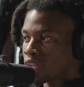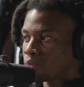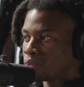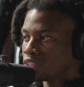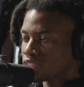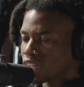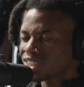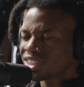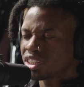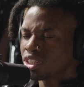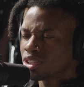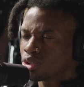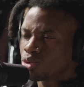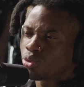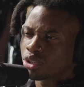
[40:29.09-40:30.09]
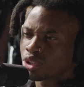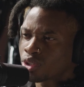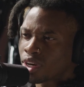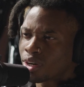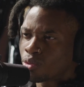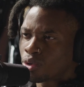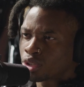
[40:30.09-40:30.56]
happiness. I still
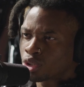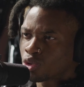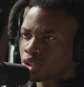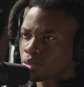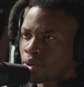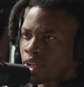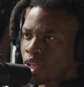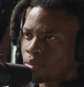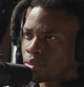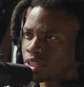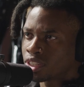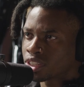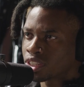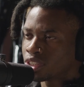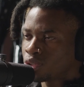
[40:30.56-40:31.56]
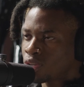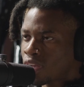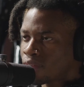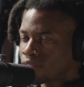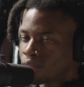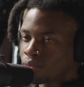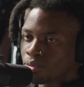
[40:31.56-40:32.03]
try to work towards my happiness, because you
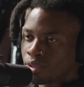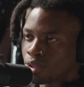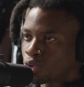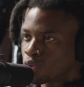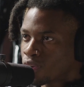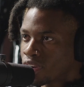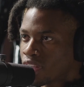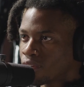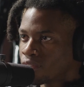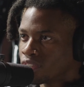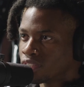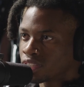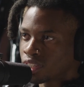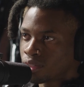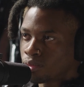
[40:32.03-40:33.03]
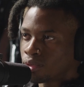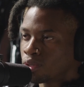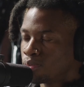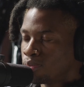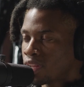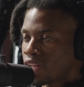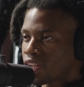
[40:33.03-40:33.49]
have them little gray areas and them little
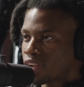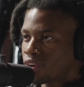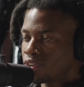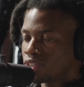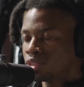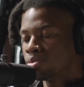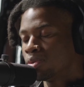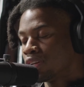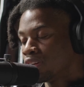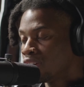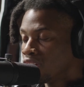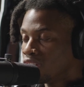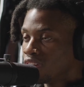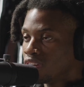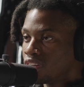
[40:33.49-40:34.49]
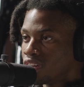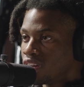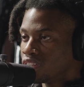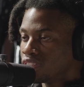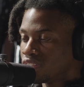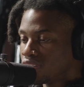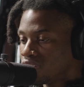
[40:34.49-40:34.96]
black areas. But
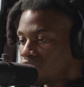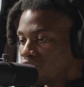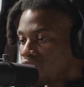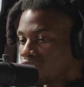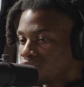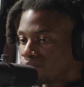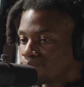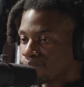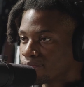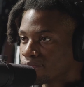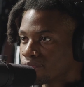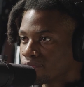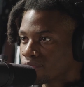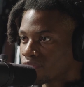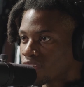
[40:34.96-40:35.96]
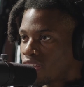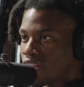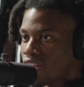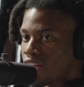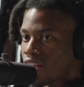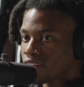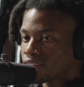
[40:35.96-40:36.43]
other than that,
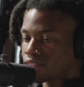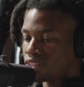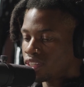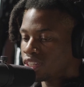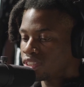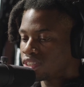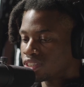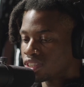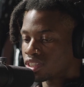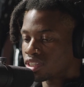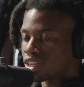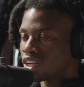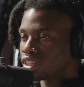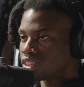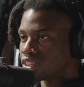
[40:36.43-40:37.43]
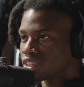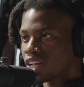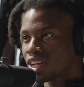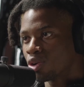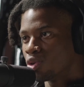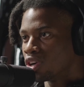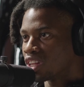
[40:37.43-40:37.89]
like, it's a constant
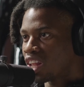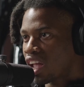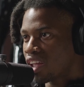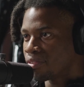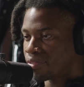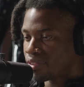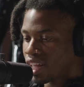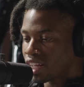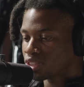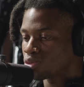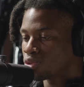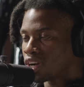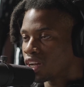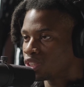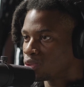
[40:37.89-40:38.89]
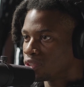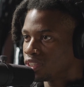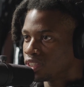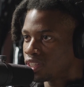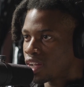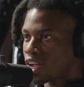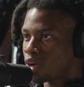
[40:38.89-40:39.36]
cycle of life. That's what I
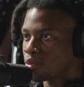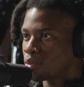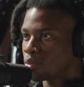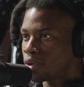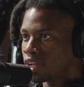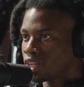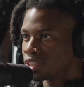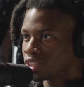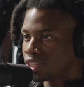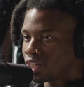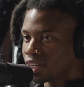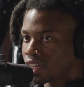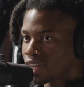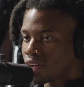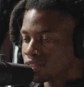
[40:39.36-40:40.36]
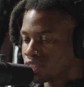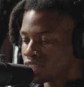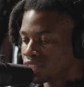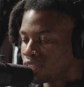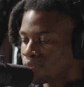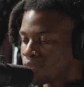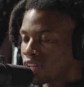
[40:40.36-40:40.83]
treated the album as, and then I was
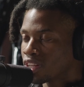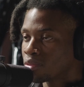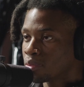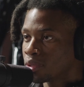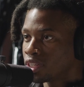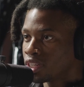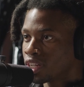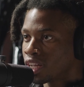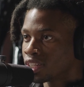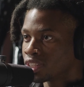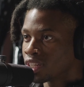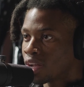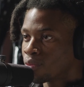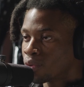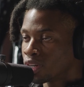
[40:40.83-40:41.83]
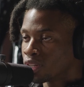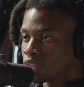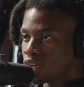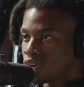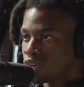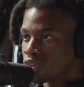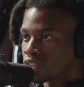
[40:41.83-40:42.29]
just developing it as I went
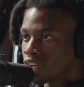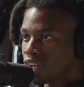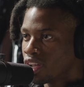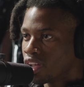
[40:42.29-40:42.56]
along.